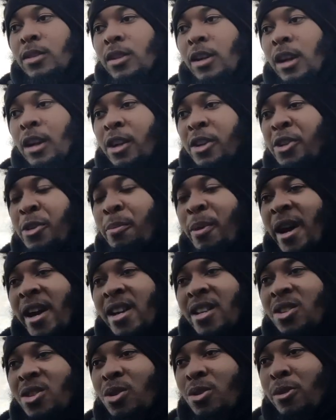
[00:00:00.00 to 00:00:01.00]
How can you buy
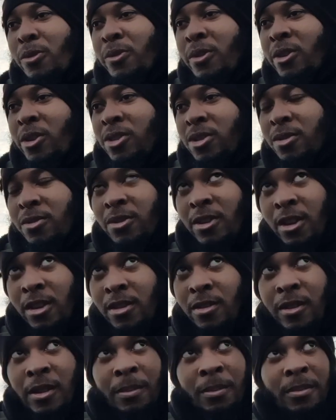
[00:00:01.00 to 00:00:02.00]
and sell
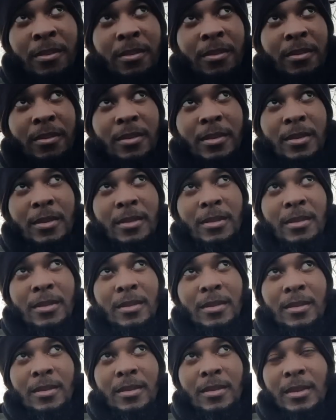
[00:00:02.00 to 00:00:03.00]
philosophies?
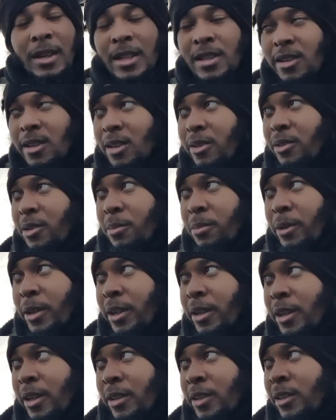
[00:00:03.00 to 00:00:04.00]
That's another
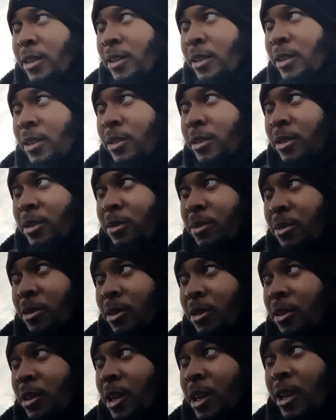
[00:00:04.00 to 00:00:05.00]
breakdown, isn't it? I don't even want
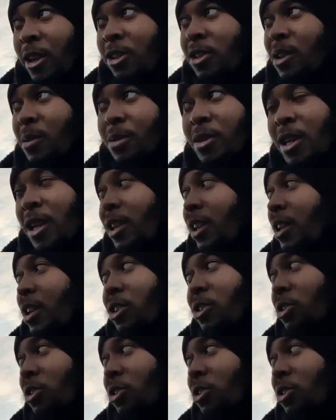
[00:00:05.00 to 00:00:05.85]
to. That's what I'm saying.